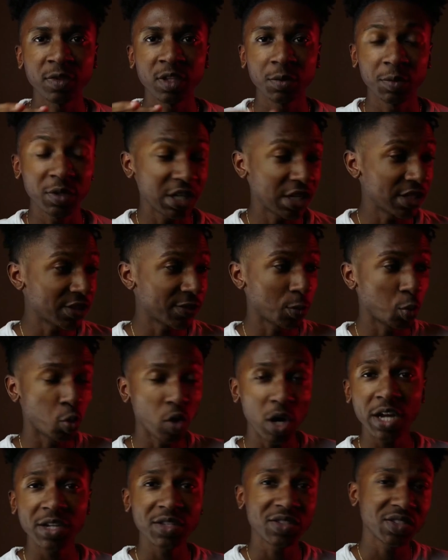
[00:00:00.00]
Because
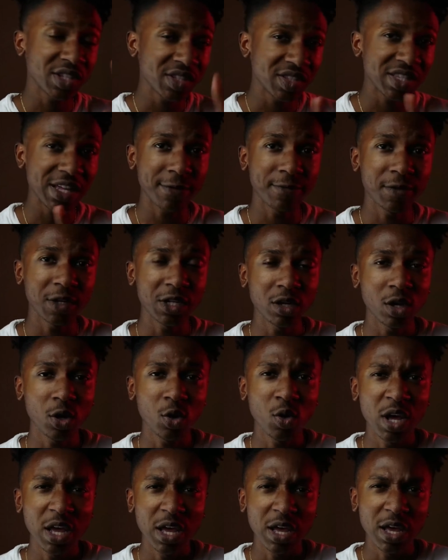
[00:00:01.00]
one, since that video,
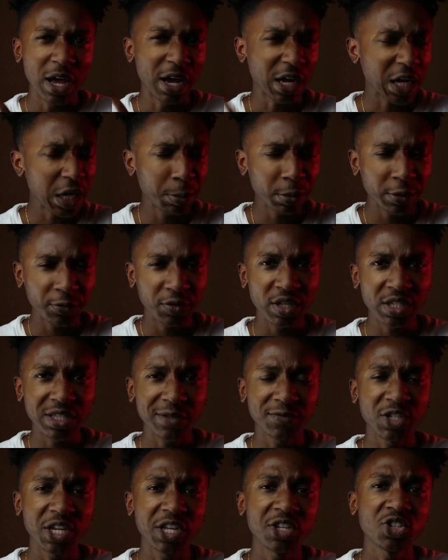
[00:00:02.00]
a couple of things have
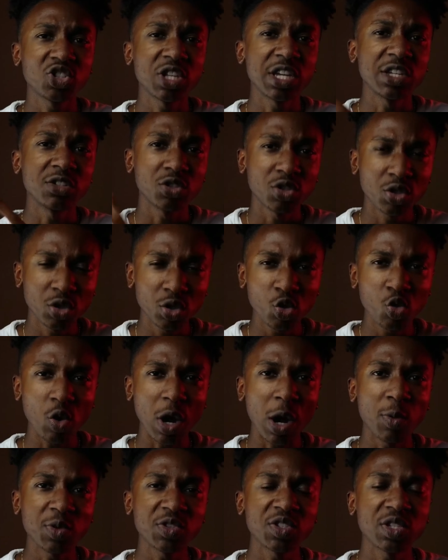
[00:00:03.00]
changed, and two,
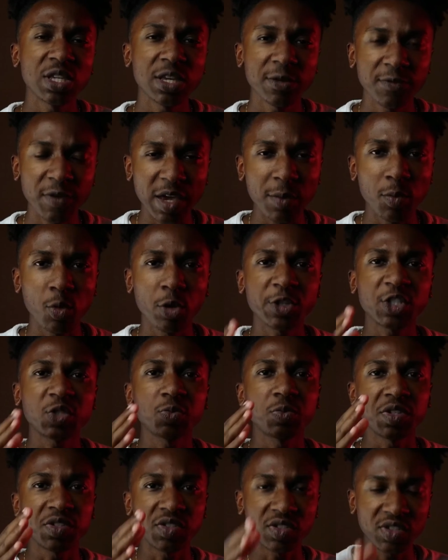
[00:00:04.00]
I want to give a more
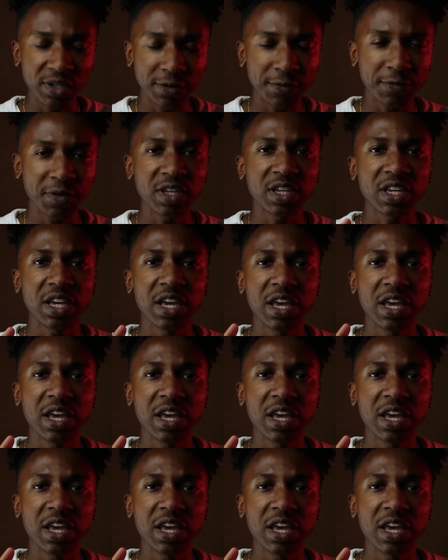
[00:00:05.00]
specific,